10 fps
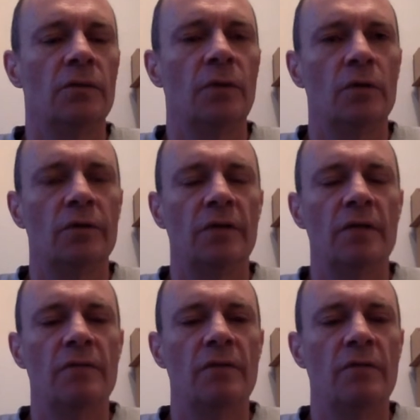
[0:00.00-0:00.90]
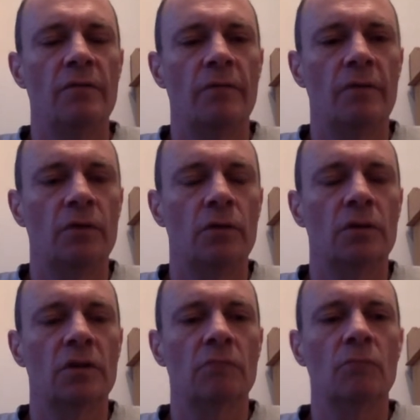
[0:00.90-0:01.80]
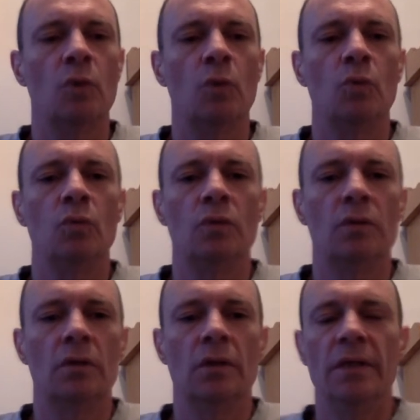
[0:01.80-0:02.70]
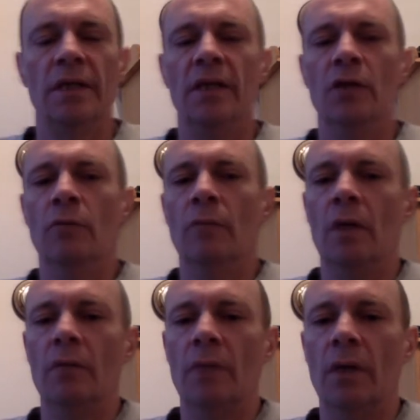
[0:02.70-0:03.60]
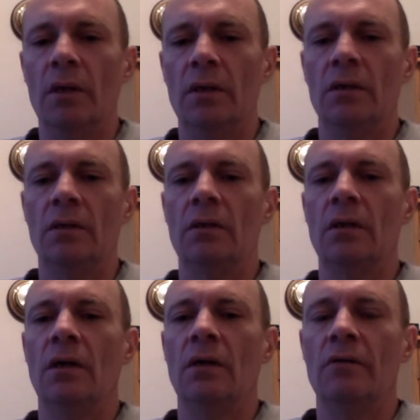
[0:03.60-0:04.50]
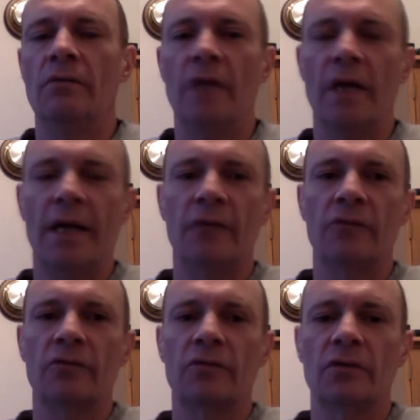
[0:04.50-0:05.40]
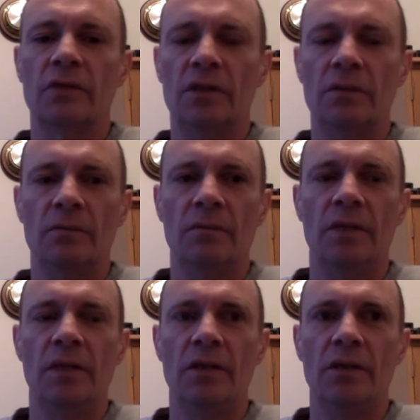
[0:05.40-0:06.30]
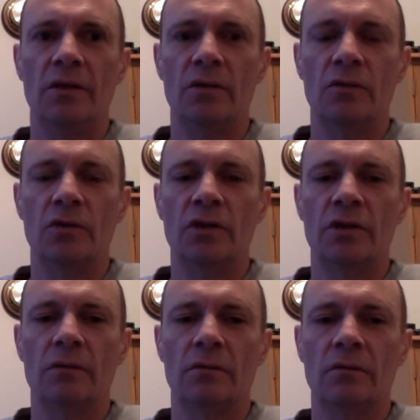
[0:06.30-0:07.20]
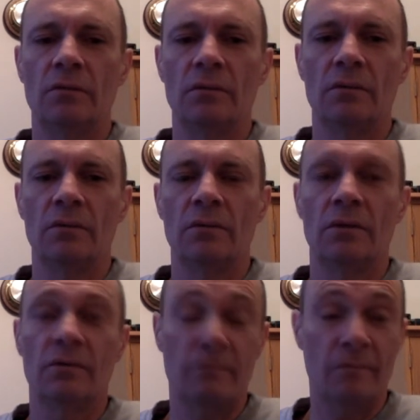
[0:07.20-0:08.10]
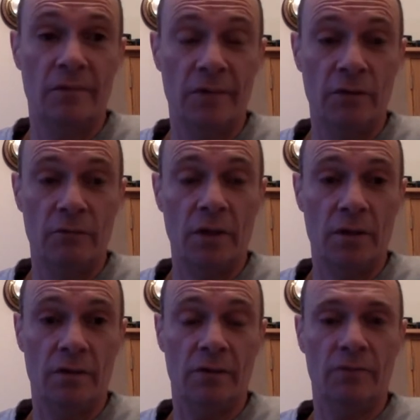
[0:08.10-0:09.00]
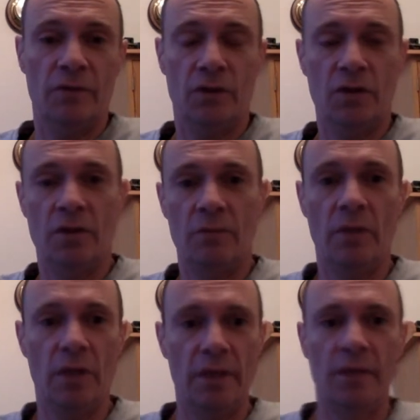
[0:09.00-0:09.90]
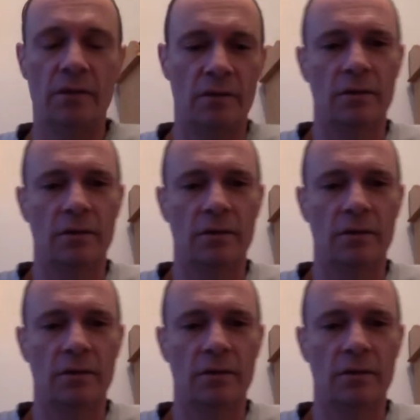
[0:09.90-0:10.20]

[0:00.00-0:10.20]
to be honest, even if you've only got a small idea that you might buy a house, then you're still regarded as a first-time buyer,